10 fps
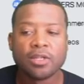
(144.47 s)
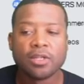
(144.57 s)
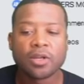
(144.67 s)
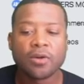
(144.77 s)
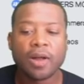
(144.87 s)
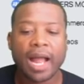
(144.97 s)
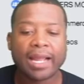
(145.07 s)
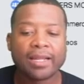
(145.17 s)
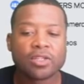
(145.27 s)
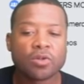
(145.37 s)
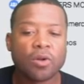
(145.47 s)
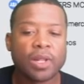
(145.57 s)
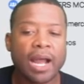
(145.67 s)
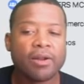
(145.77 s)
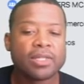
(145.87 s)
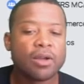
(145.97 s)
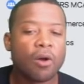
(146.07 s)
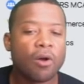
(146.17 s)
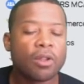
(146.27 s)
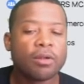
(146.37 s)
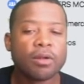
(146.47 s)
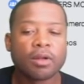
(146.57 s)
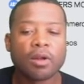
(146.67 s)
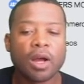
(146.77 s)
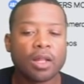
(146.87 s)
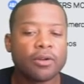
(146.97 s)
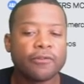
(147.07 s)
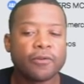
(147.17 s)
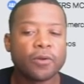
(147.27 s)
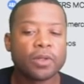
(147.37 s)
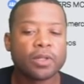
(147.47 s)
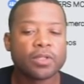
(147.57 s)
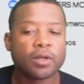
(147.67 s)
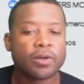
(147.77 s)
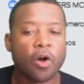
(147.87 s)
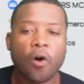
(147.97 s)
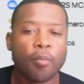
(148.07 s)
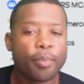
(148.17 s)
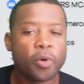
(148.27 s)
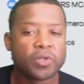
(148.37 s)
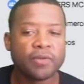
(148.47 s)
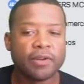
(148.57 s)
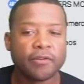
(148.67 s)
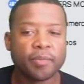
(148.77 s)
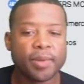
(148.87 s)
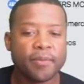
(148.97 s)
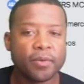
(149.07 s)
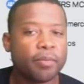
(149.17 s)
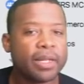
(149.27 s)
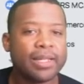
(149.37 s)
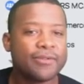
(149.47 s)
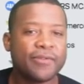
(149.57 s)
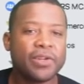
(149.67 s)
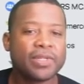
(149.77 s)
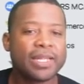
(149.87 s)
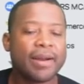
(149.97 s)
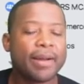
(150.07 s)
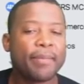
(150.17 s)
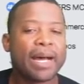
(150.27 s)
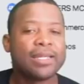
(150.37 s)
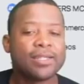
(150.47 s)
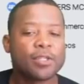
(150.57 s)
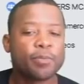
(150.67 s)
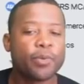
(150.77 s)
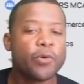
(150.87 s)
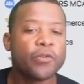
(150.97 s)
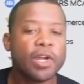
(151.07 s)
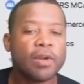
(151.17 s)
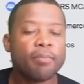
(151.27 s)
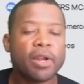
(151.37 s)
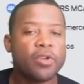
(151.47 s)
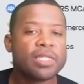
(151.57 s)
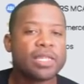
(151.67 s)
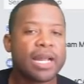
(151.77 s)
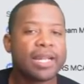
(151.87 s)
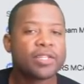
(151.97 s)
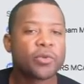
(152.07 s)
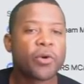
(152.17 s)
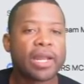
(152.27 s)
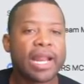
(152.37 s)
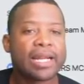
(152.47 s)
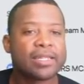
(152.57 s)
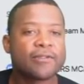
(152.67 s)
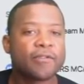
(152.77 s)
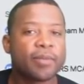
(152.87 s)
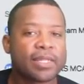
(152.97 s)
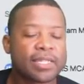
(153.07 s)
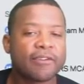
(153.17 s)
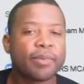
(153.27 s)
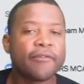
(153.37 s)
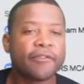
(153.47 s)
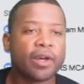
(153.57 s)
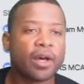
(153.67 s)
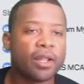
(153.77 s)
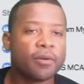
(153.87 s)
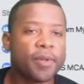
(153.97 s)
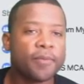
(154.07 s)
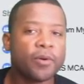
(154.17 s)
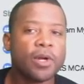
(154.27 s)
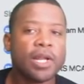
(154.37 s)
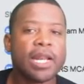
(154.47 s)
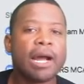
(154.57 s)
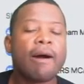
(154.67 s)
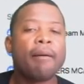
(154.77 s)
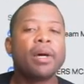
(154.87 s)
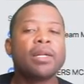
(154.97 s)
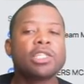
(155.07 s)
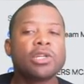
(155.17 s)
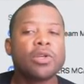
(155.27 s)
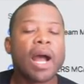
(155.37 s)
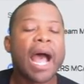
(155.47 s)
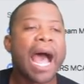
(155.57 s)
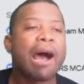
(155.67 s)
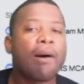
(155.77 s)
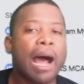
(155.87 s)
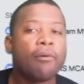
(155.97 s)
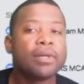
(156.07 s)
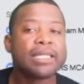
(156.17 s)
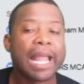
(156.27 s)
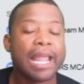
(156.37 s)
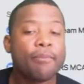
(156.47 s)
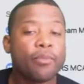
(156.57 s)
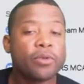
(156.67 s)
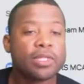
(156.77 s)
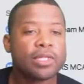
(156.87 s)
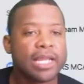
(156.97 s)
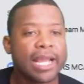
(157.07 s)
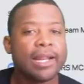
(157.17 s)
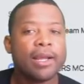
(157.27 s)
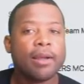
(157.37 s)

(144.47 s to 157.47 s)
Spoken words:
So I can scroll down. You see all the colorful, those are all posts of different people. But this video is not about just proof, but you see that it's working not just for myself, but for other people. Now I'm going to show you how I was able to get